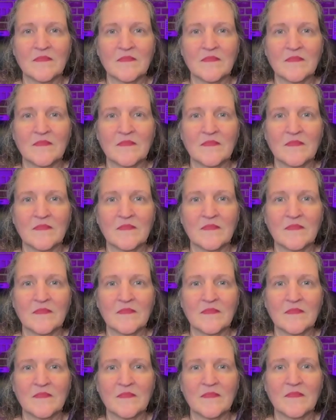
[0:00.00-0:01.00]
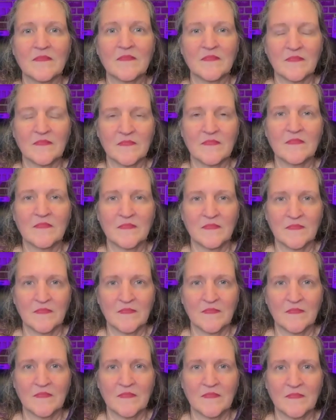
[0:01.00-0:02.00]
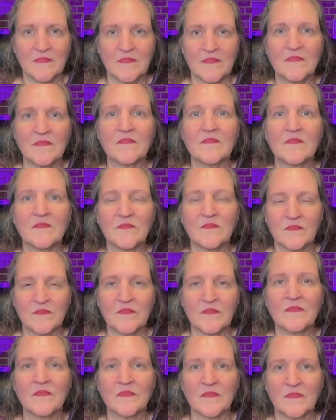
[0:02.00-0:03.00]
(not speaking)